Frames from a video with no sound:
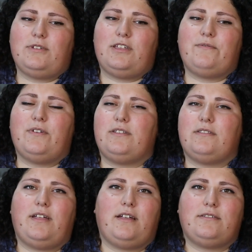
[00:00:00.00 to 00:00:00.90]
Given
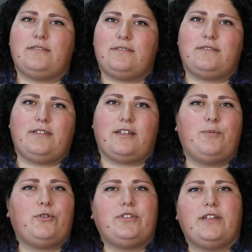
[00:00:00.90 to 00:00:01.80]
that
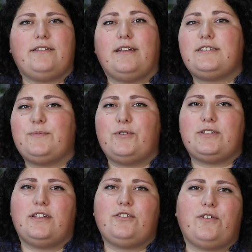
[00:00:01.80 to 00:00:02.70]
more than
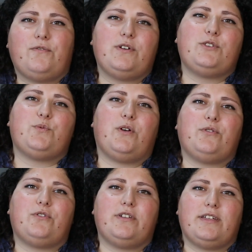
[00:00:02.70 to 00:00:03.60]
90% of
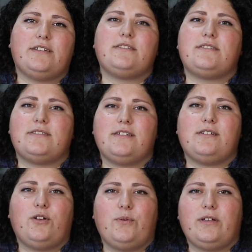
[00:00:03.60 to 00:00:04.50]
wastewater is still
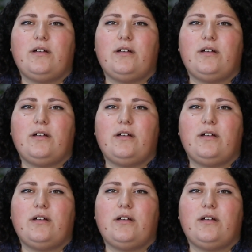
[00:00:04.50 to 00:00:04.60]
going